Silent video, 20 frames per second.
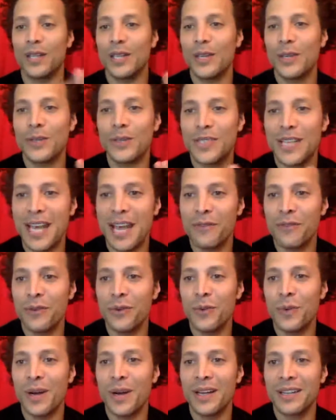hello to
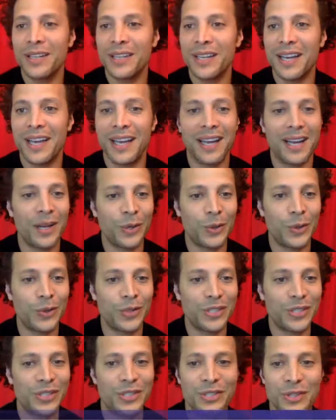everyone
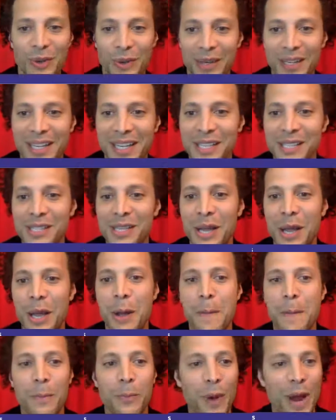who is joining us
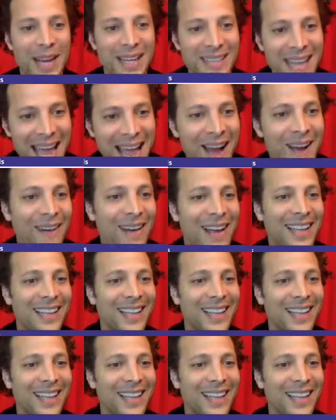right now.